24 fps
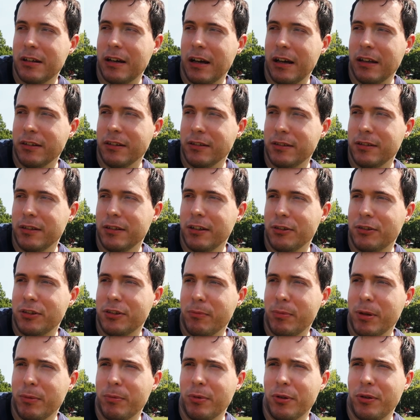And, you know,
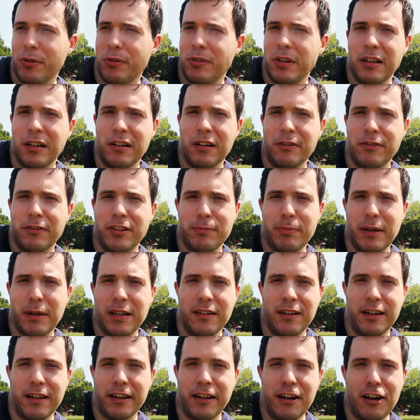some people think I've
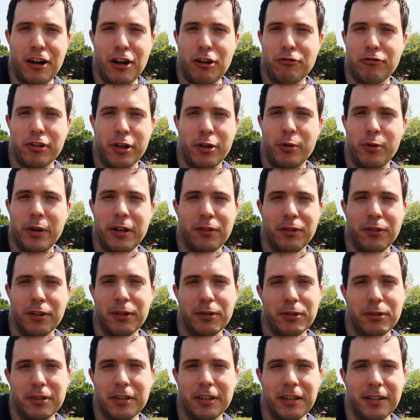spent like 100 quid on
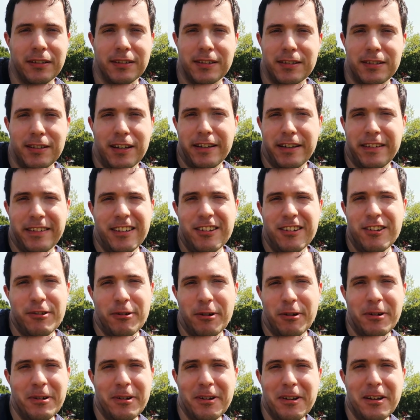those things. It's like,
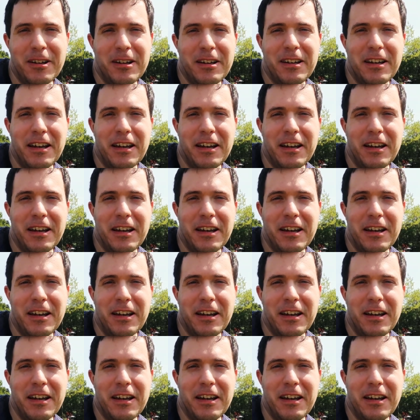no.